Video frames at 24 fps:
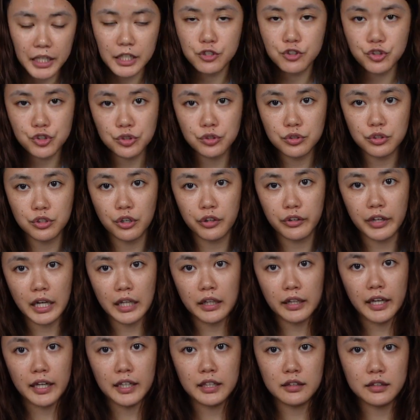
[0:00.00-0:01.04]
I do know that
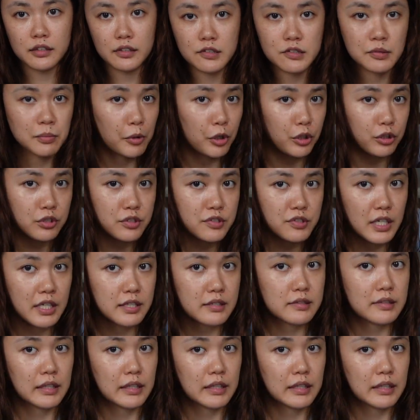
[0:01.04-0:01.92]
like the smaller size,